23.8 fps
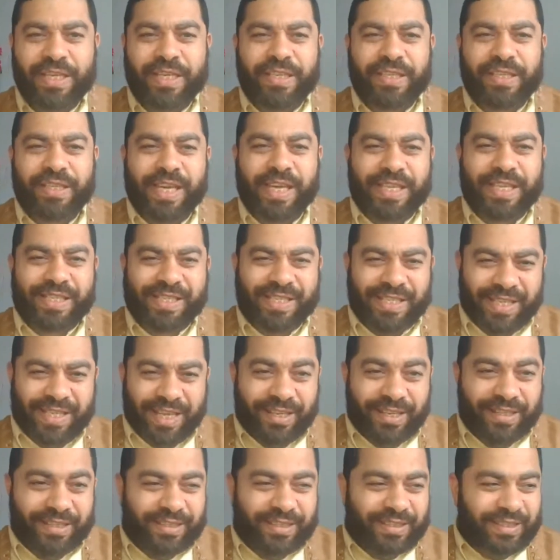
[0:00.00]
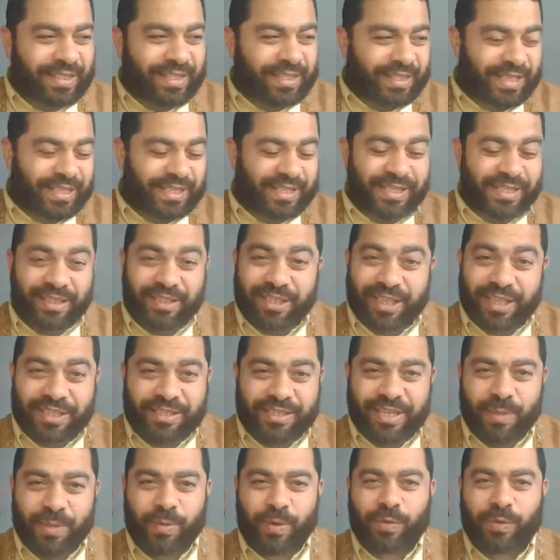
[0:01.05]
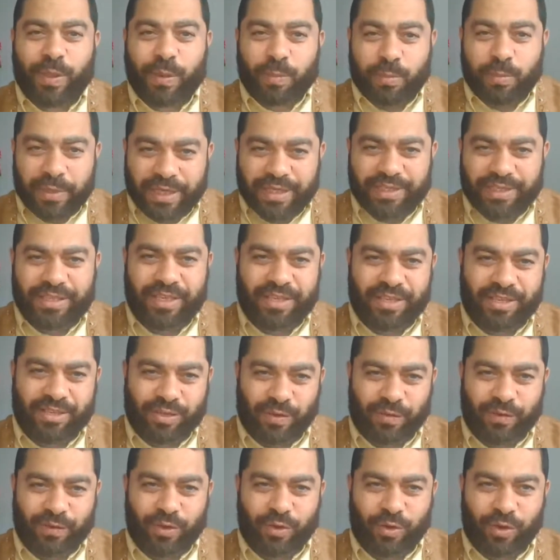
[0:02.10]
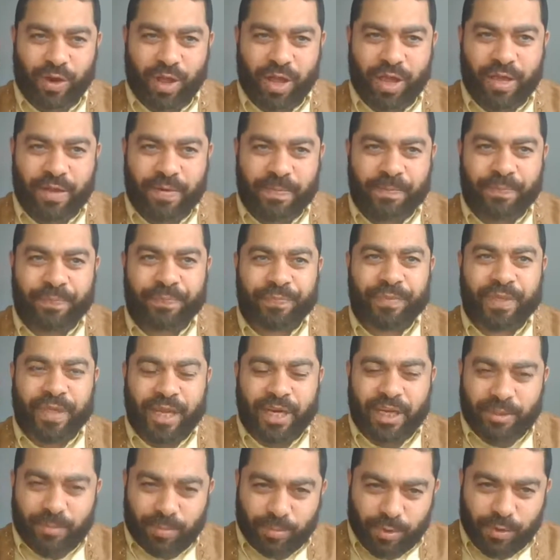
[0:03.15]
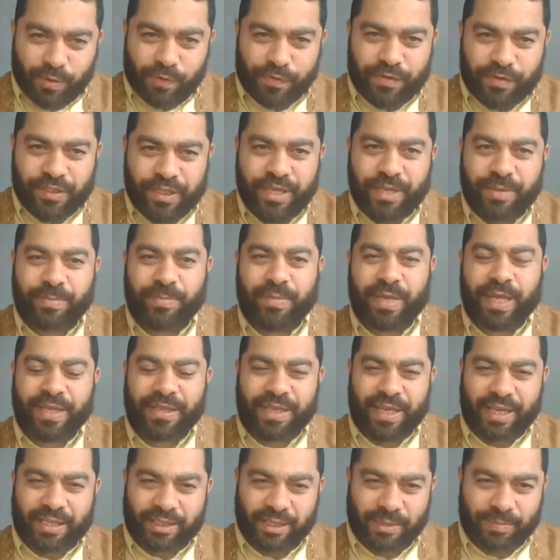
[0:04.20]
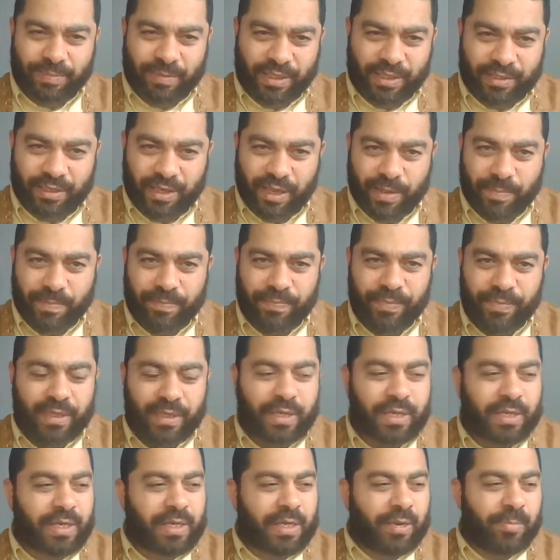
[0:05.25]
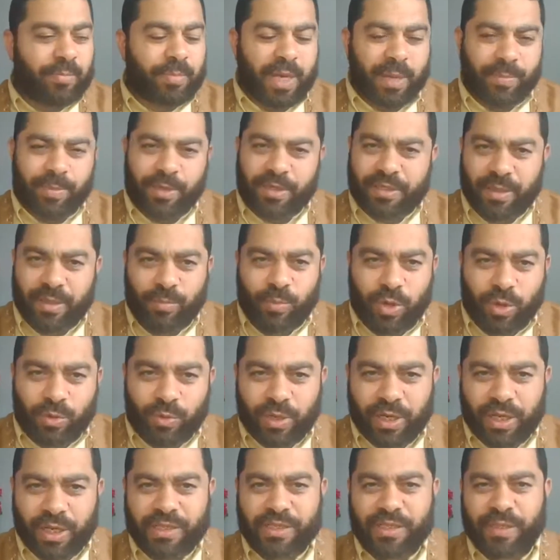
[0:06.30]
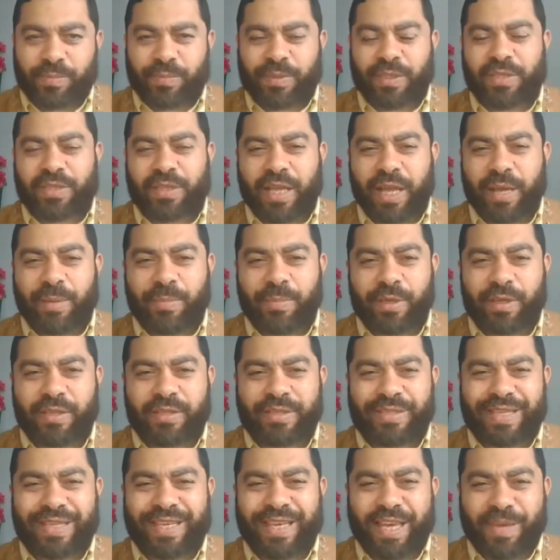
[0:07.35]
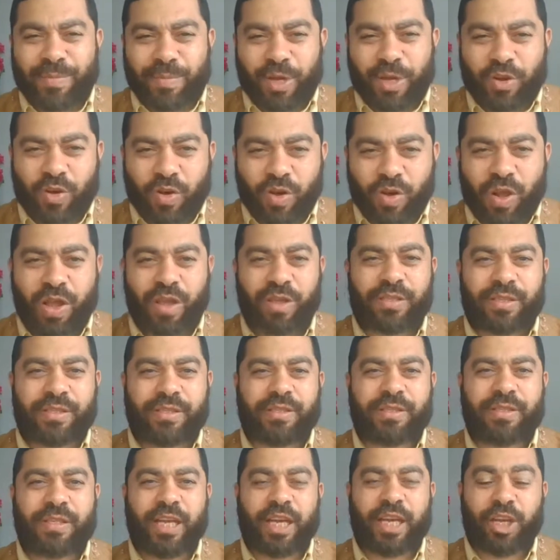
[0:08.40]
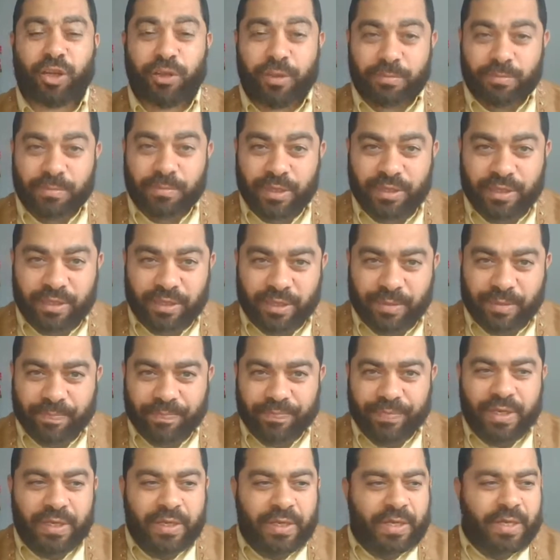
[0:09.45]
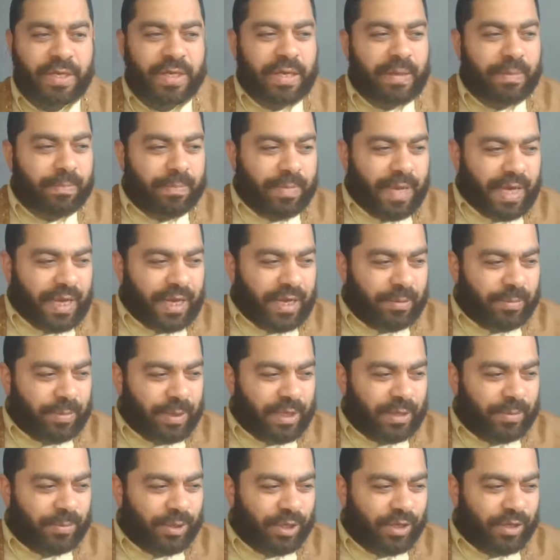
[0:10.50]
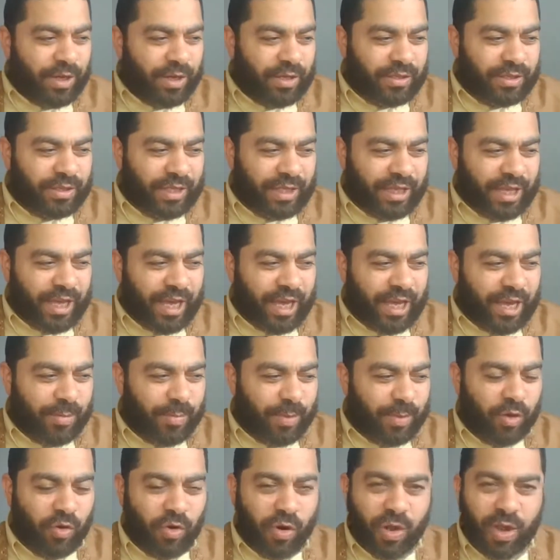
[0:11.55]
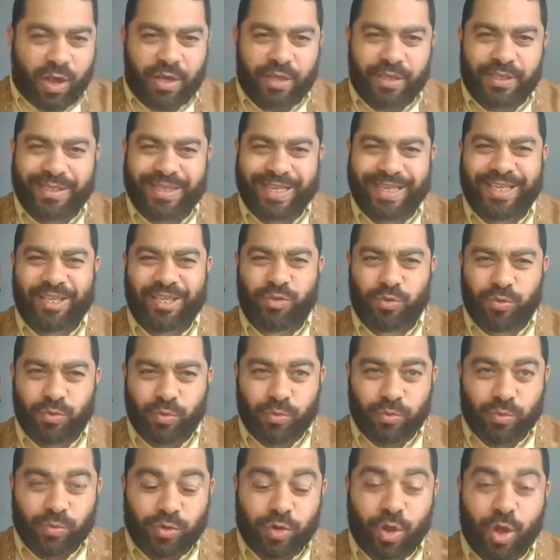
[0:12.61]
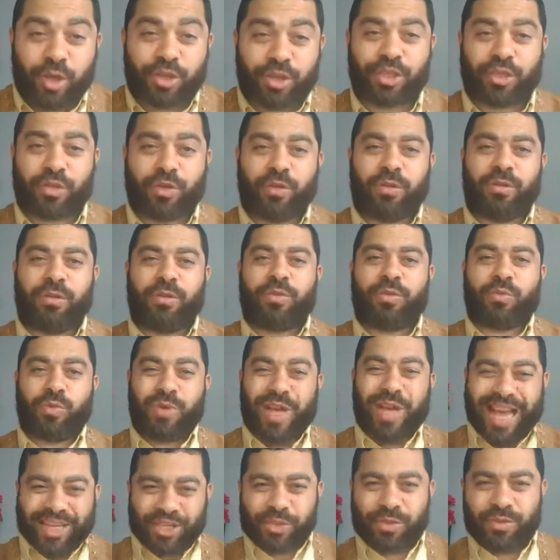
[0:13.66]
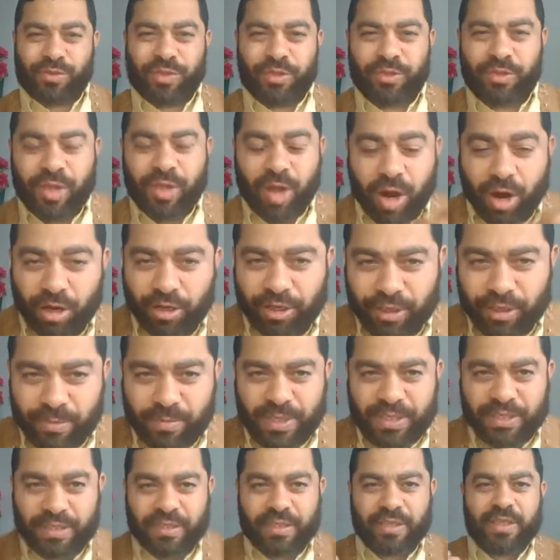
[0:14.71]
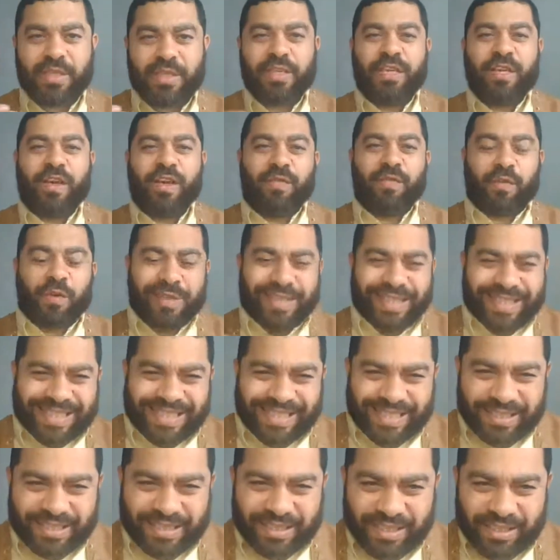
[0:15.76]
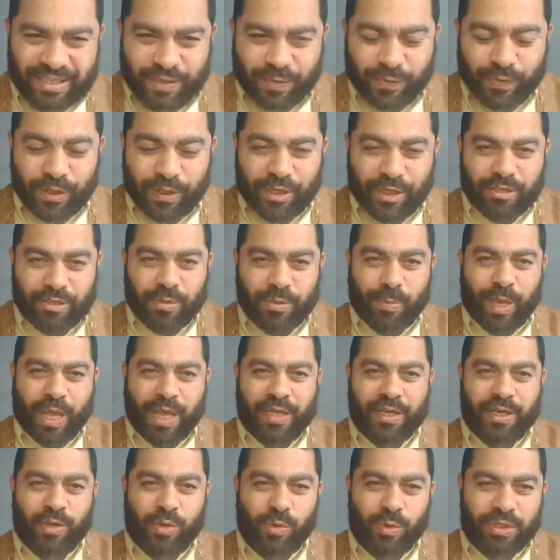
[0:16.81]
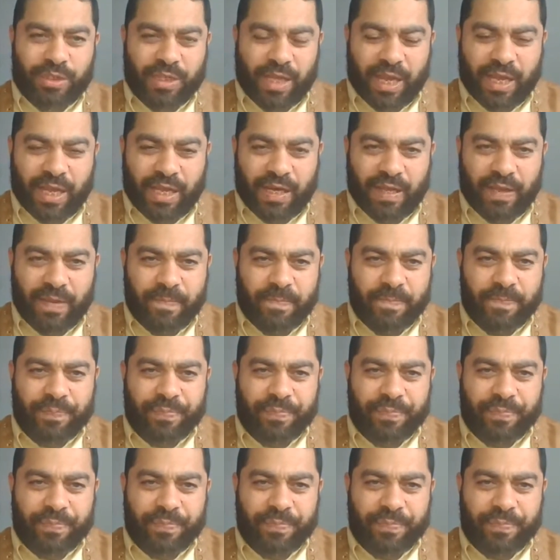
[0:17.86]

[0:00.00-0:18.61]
they still get some of the blessings of the Quran, and it moves them and they accept Islam. Maybe someone will accept Islam because they came across a good Muslim. Maybe because they came across a logical, rational argument for the existence of Allah subhanahu wa ta'ala,